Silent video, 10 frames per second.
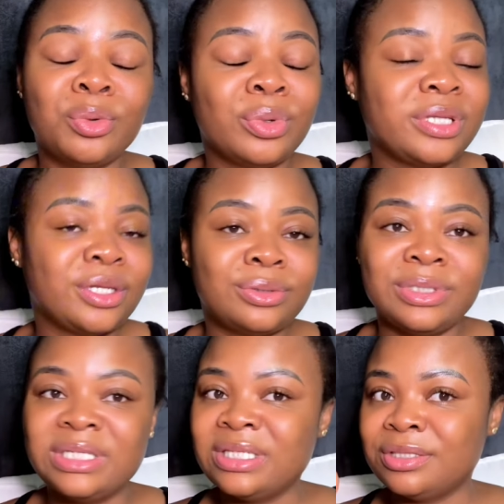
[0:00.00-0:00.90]
wanted to
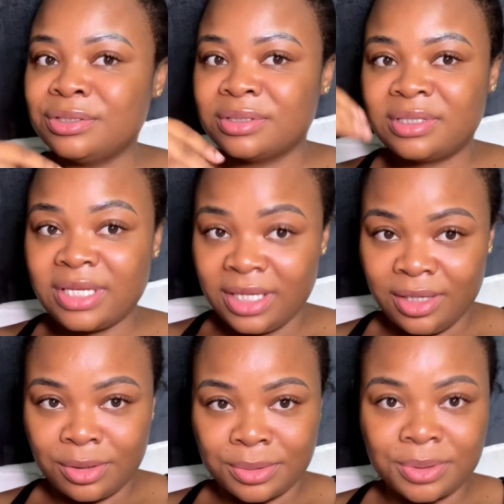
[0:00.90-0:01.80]
easily just take
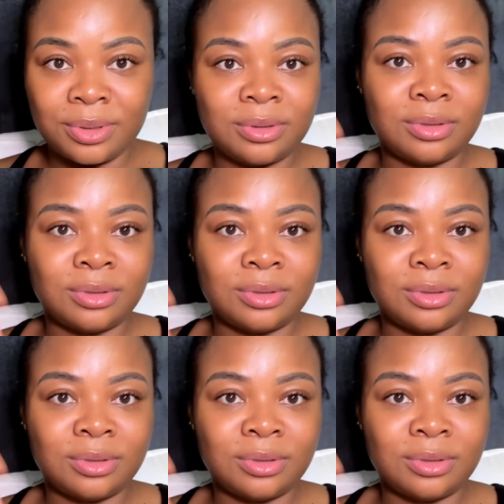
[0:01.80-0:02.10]
it off.